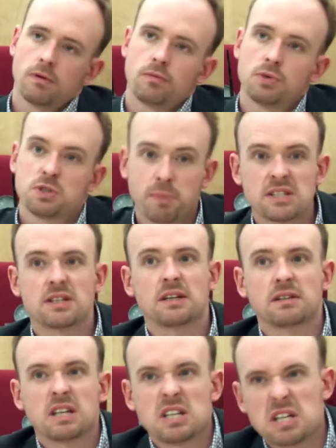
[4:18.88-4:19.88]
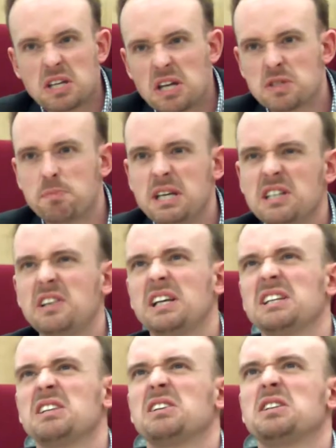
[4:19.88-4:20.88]
which basic, it's
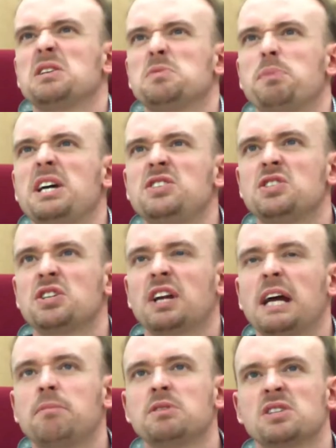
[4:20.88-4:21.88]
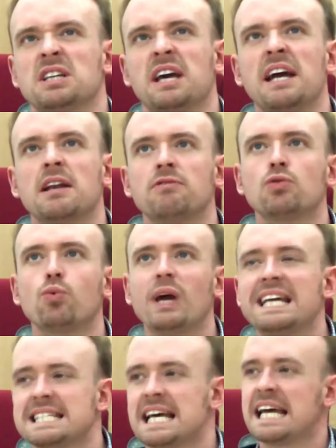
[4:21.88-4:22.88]
basically it's best described as a kind of
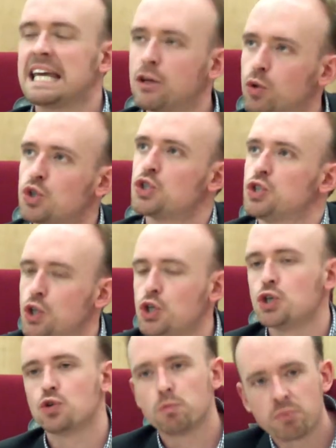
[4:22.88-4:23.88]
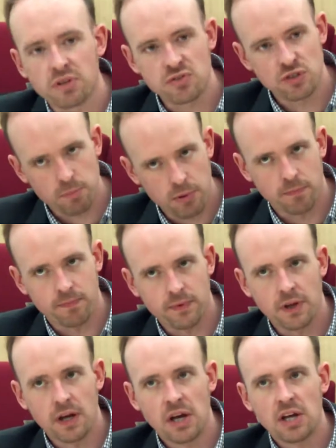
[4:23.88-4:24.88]
quasi constitutional principle
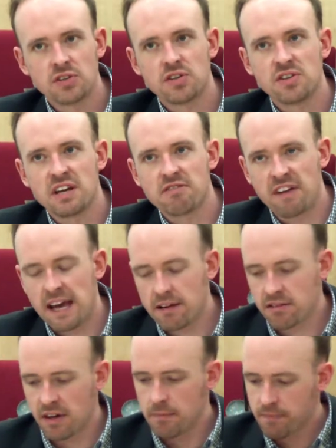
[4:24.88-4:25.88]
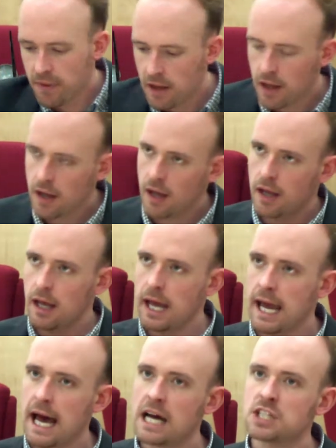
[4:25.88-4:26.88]
to the effect that
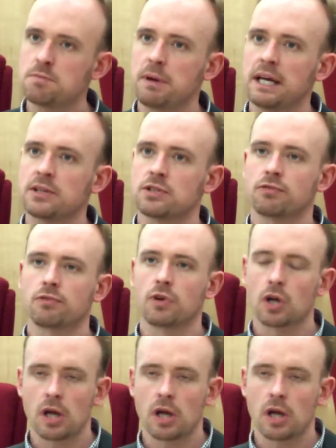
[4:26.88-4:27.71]
aspects of